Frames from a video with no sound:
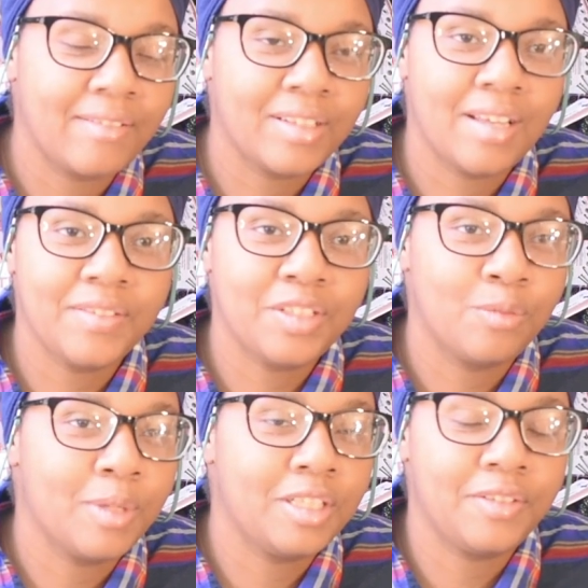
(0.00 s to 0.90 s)
I would love it so
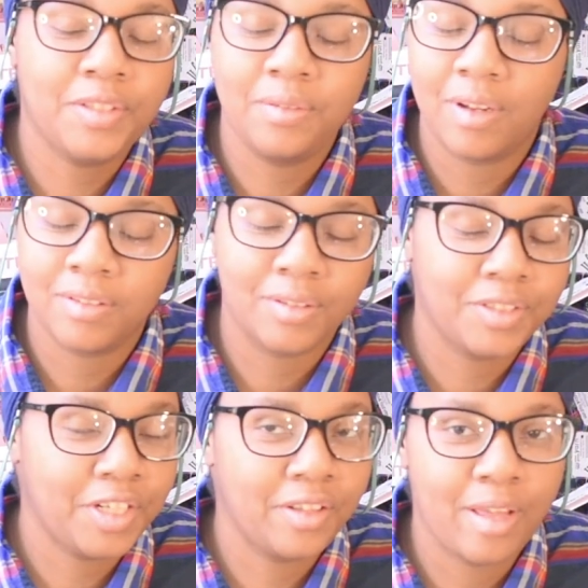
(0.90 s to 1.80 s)
much if you'd also
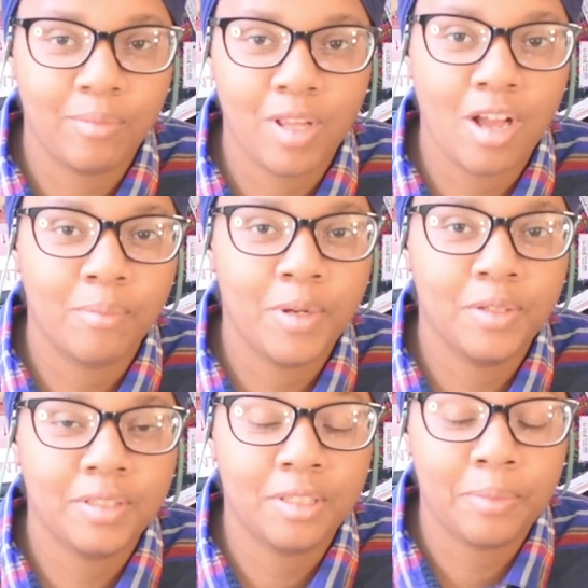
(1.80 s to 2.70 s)
share that blog
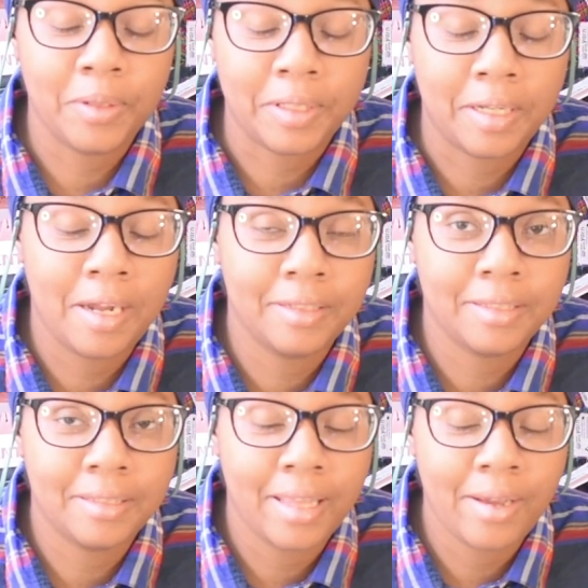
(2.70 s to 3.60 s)
post, support the
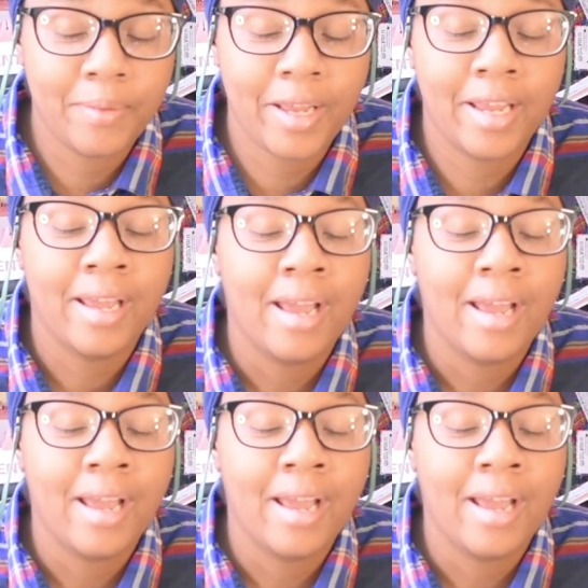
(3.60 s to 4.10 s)
content that way.